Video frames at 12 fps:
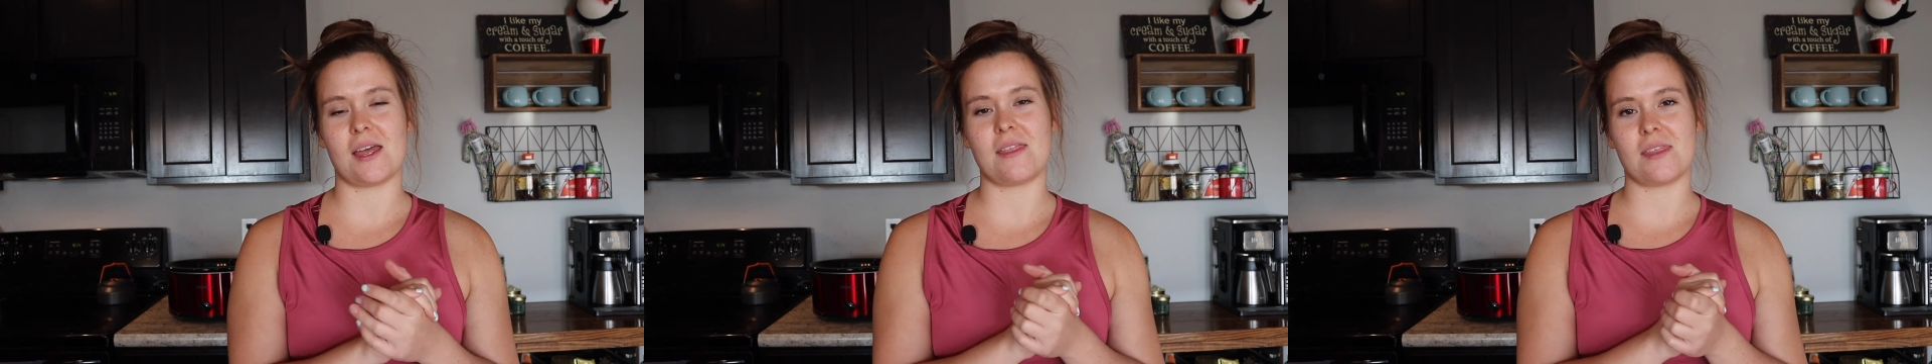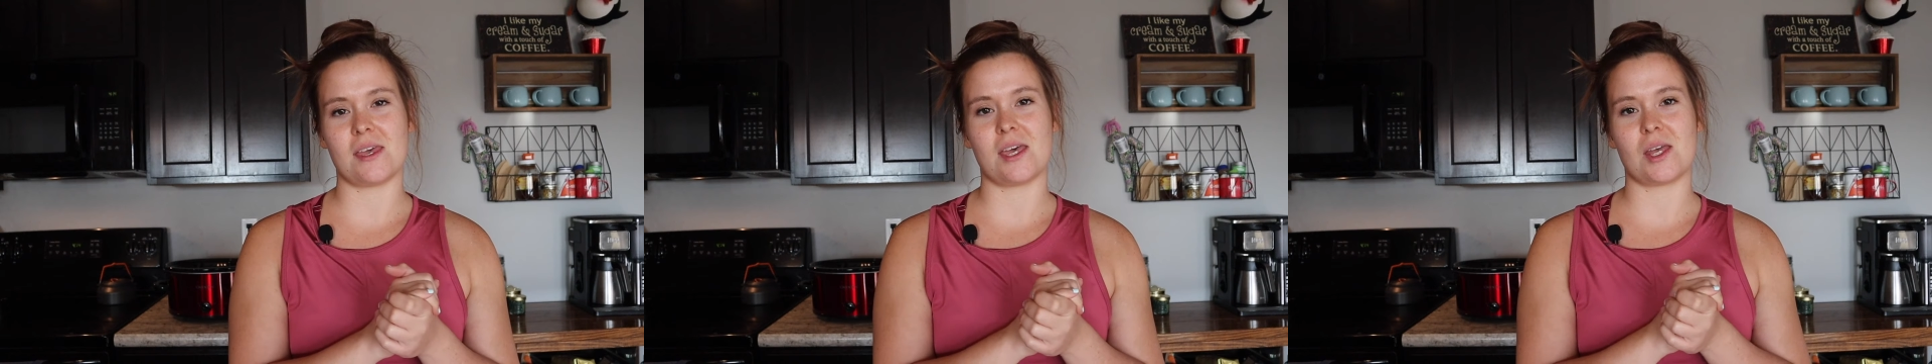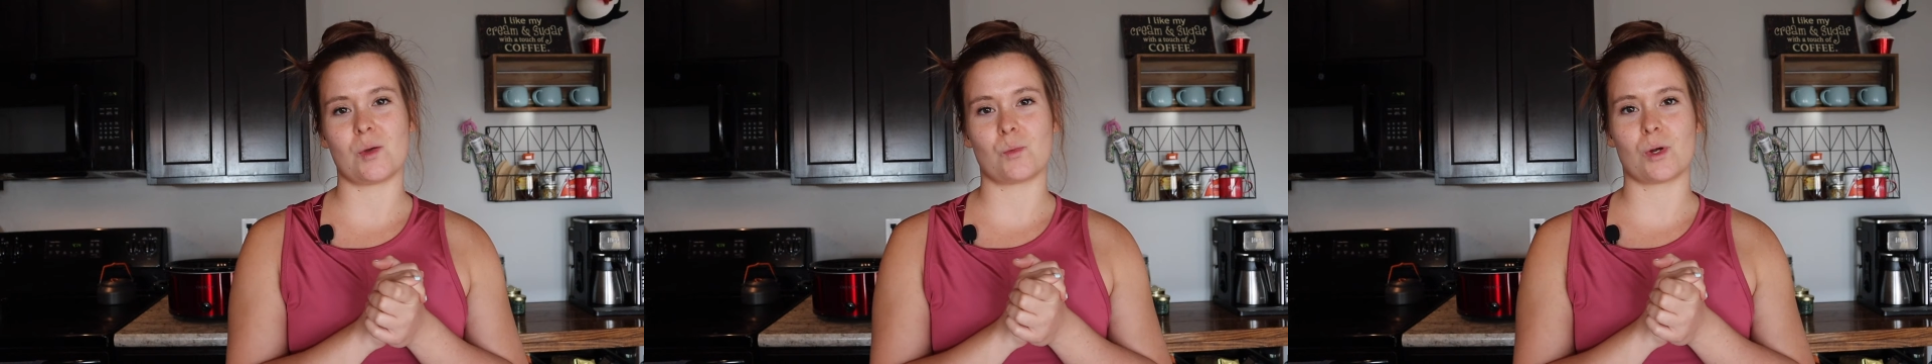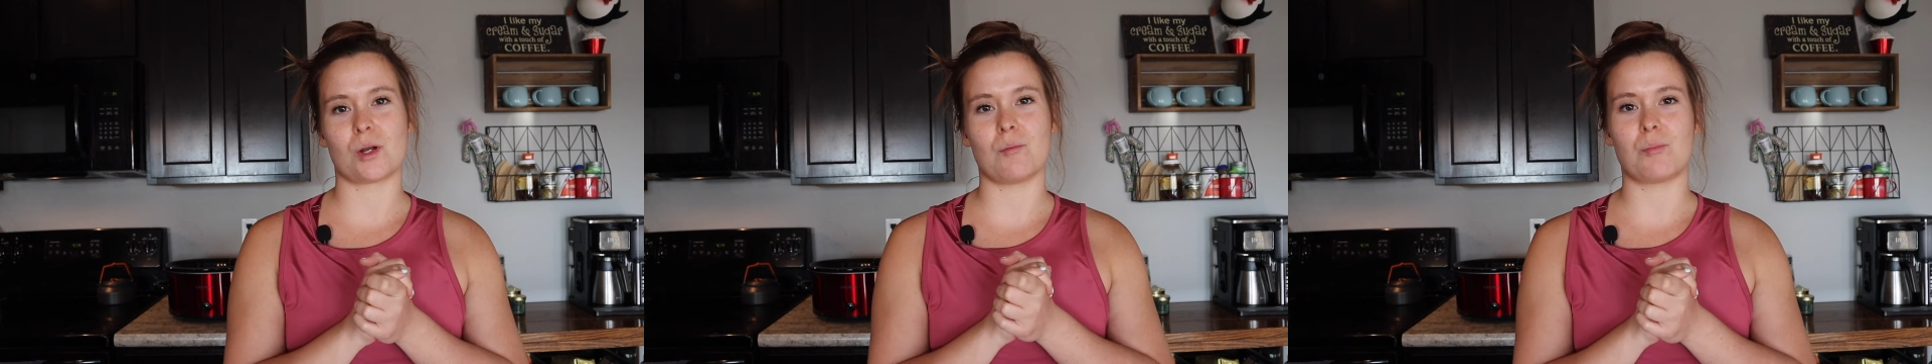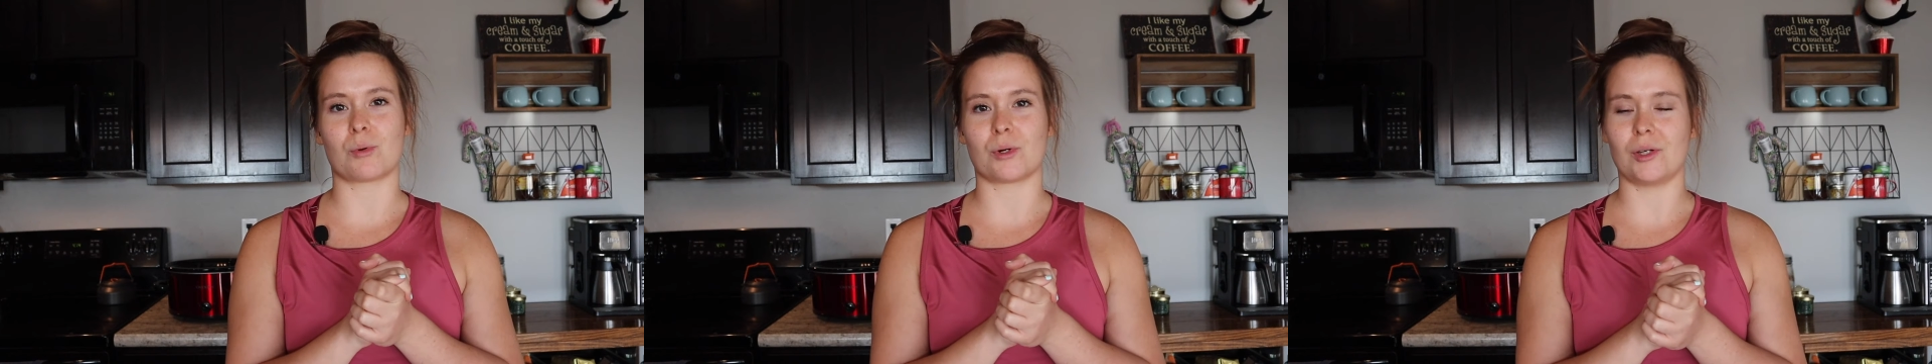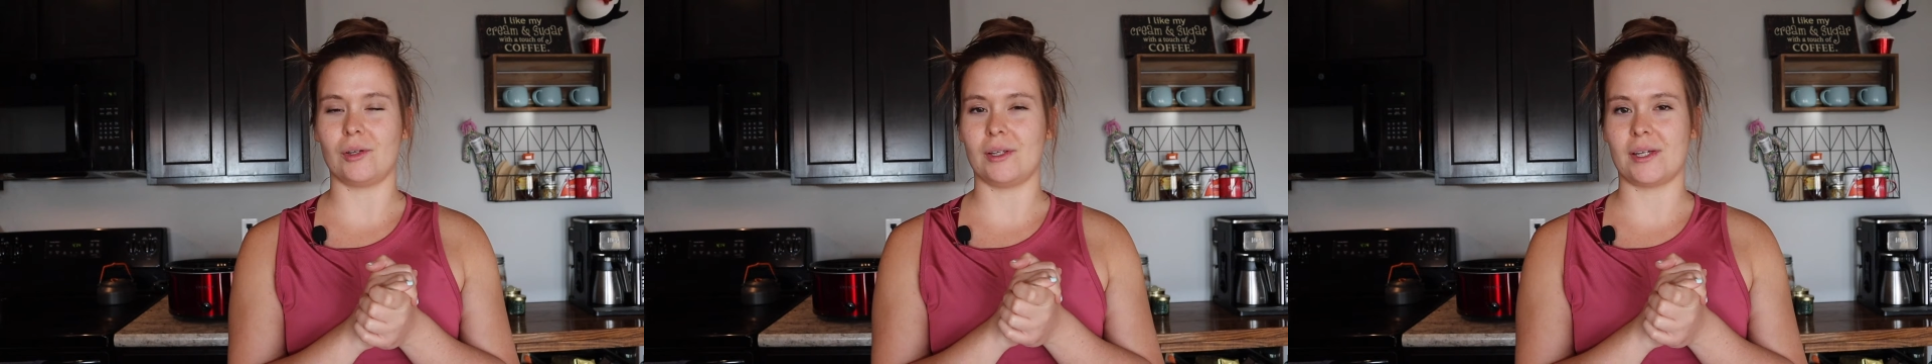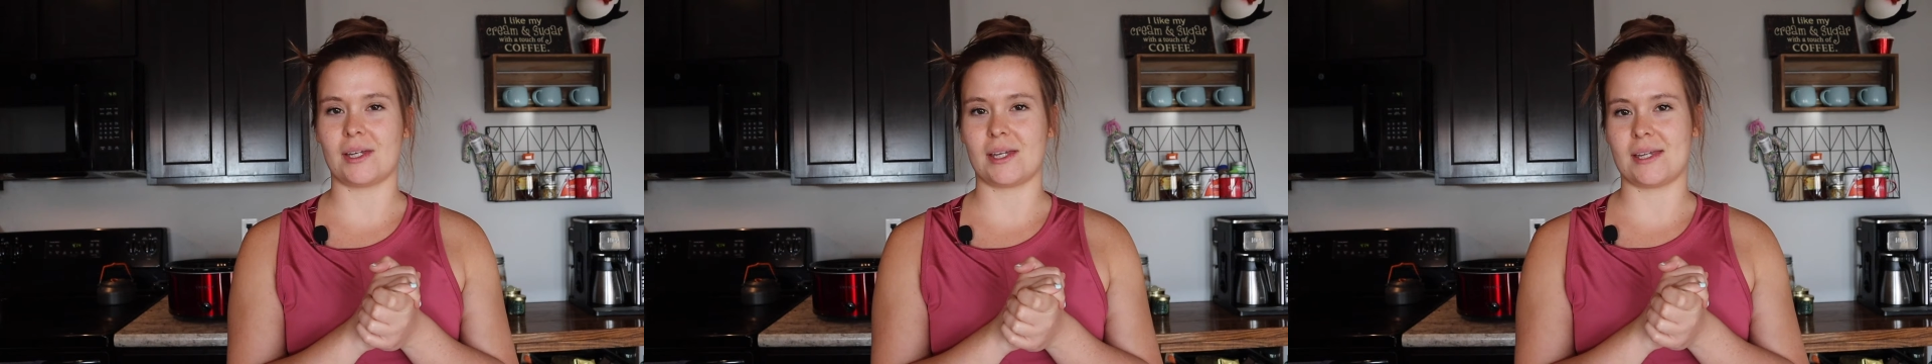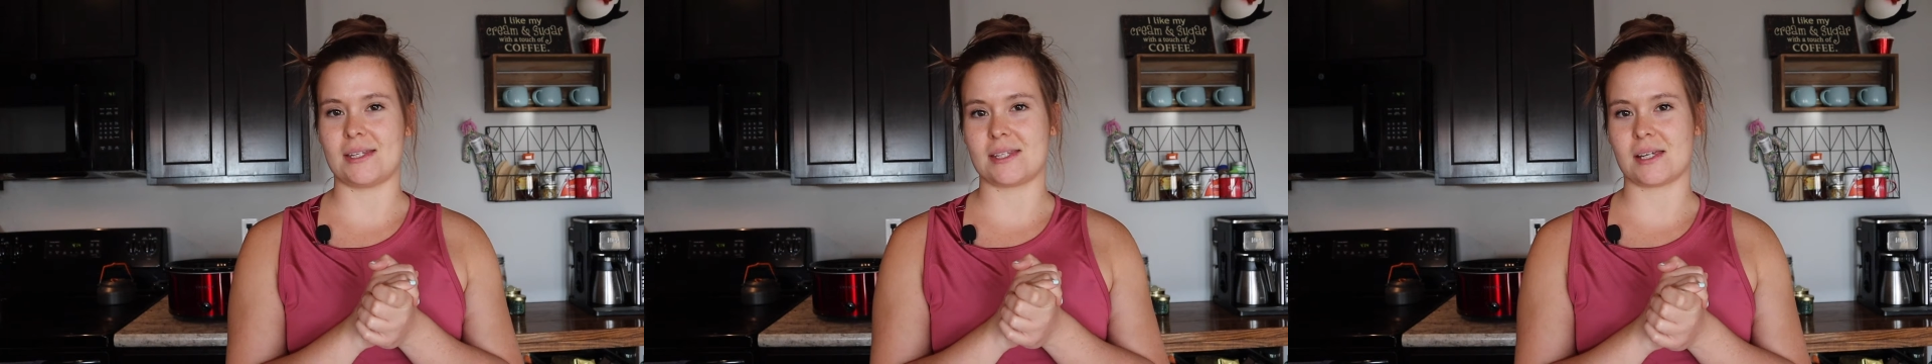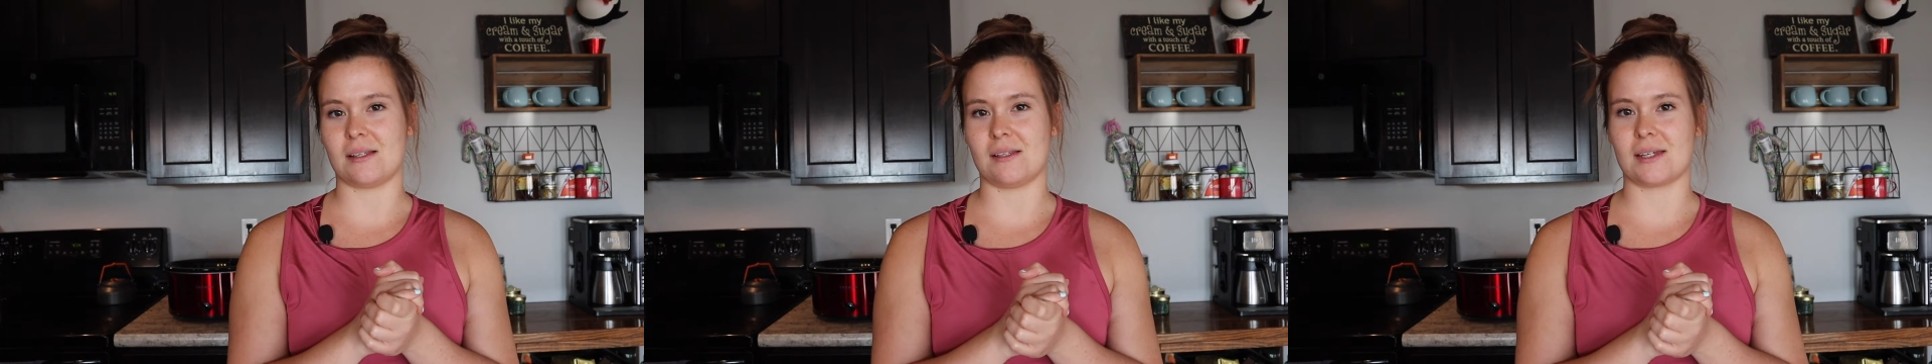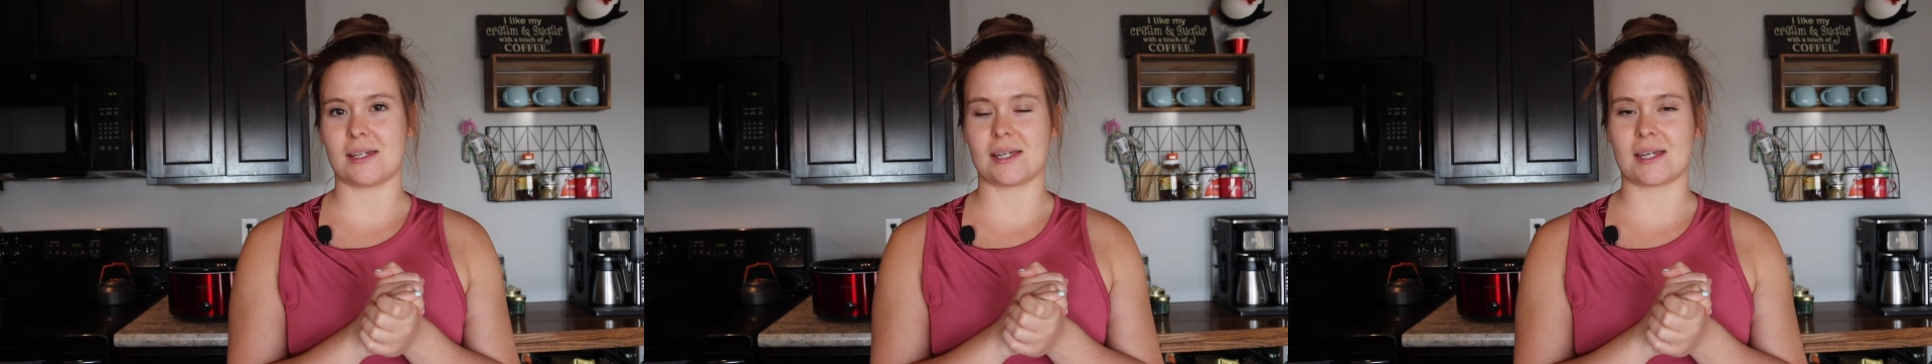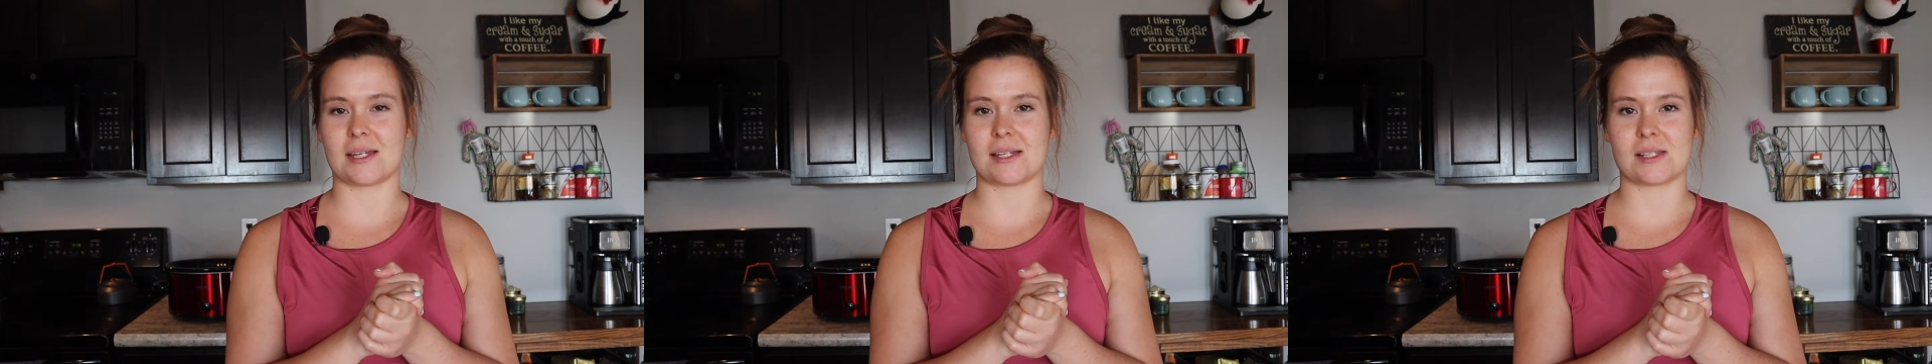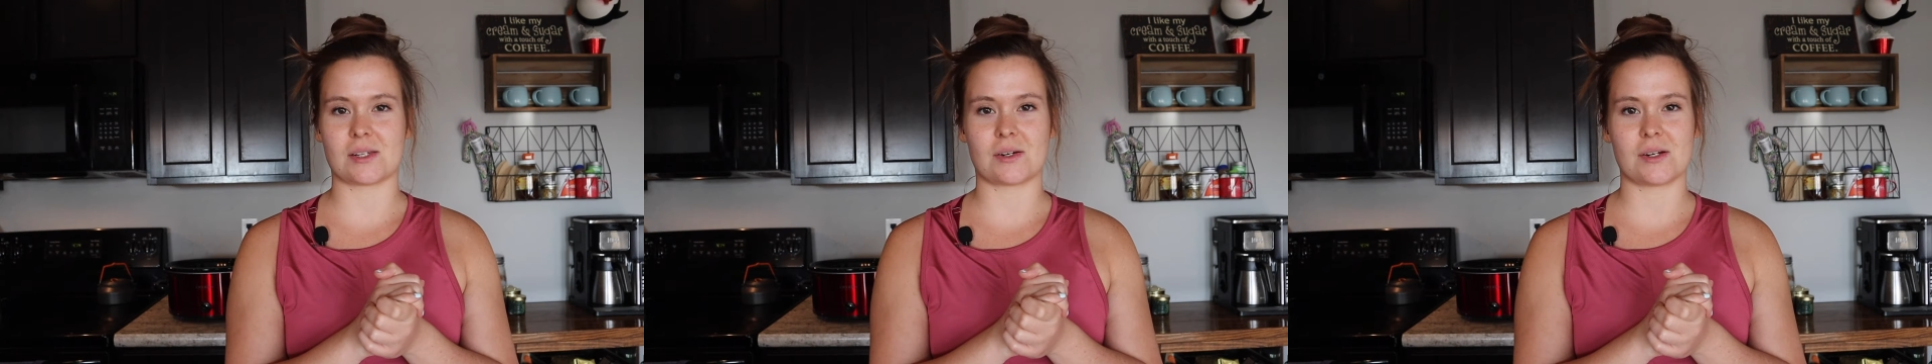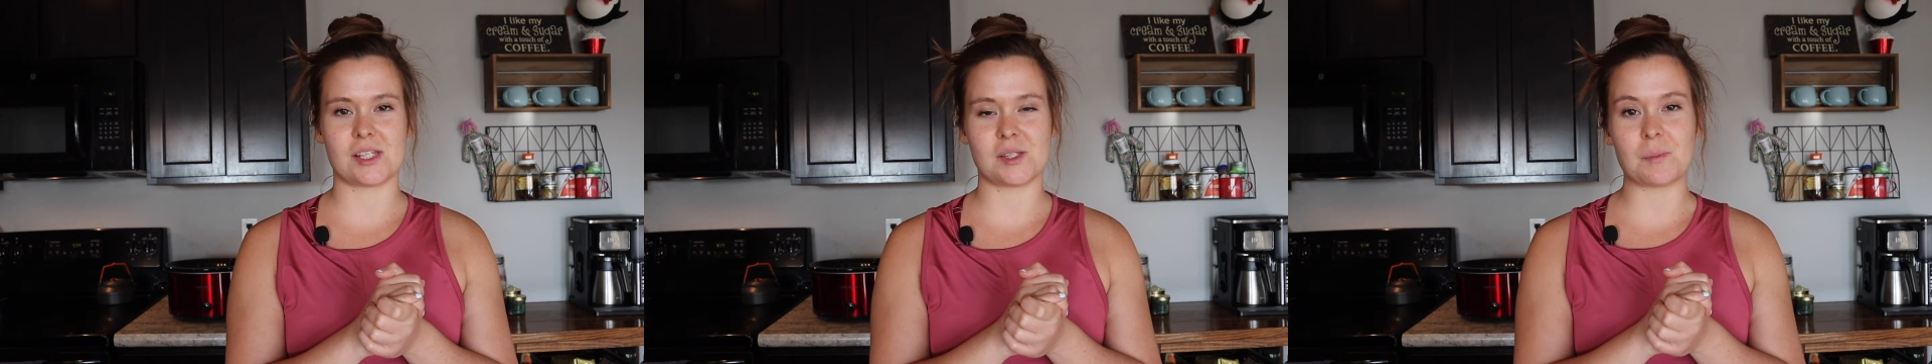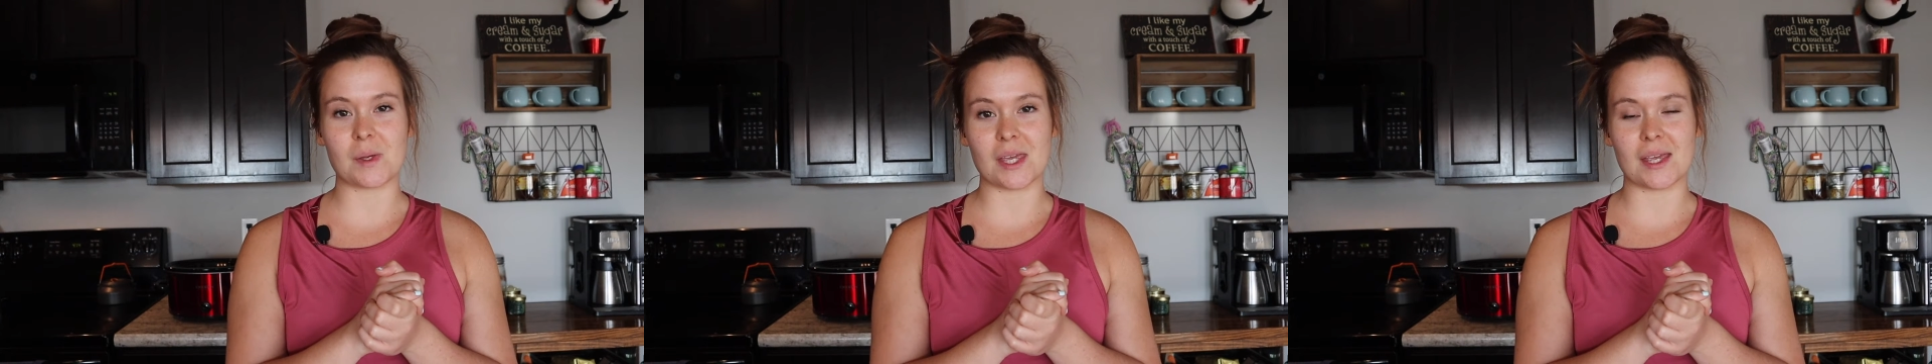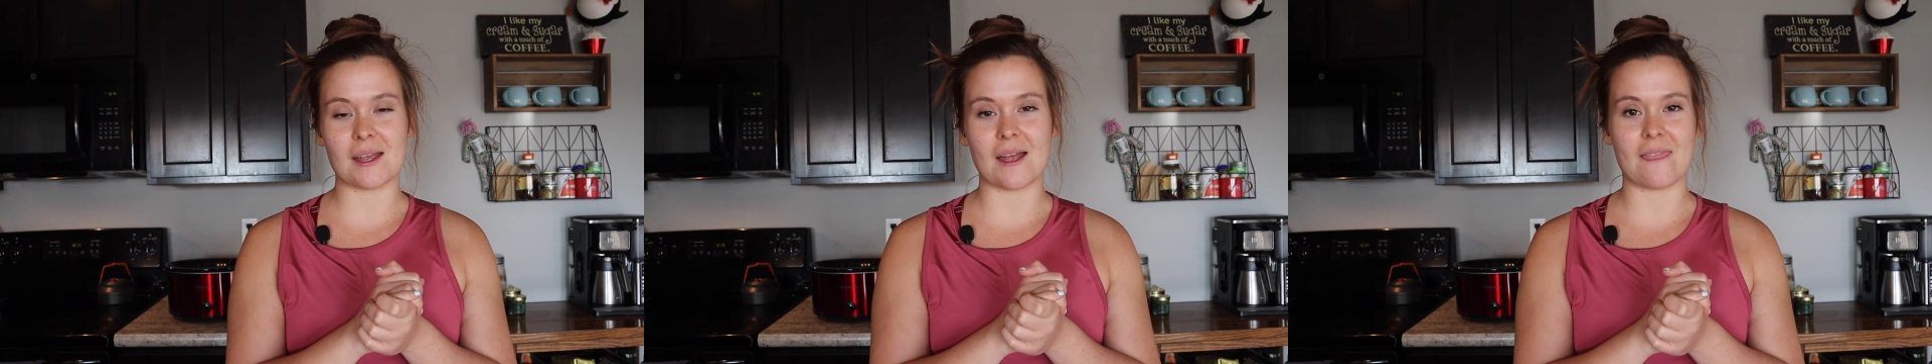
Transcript: and then we're going to broil it until it gets crispy,